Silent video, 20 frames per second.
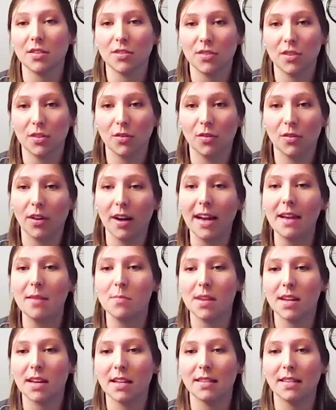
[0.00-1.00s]
are so
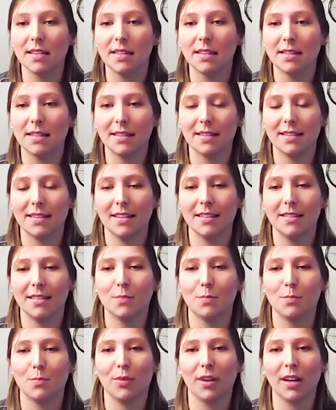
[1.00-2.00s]
great because it's
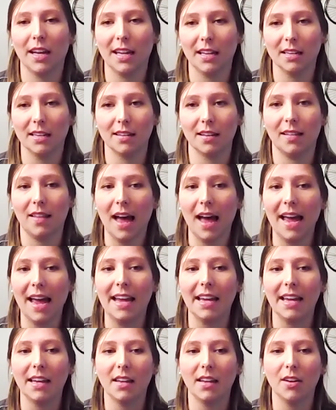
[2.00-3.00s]
it's bringing to
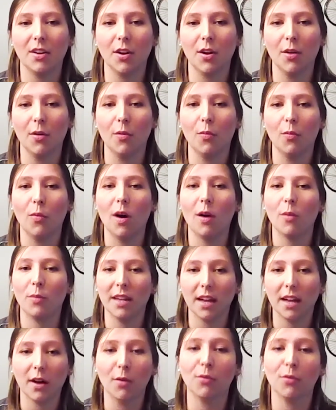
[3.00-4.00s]
light, you know, what
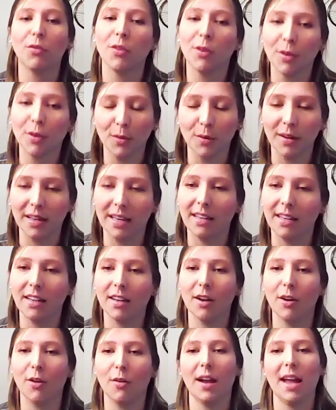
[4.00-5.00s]
we go through, and
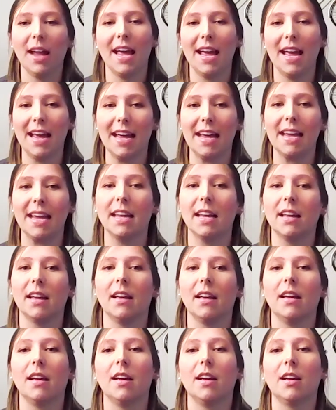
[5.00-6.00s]
you know, hey
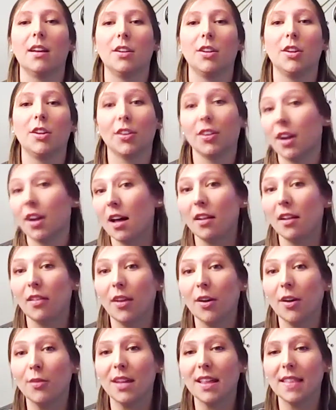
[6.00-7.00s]
you're not
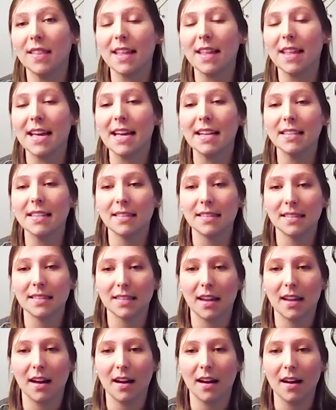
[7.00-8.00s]
alone in
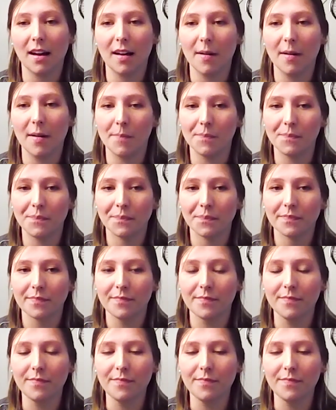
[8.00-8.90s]
this. Um,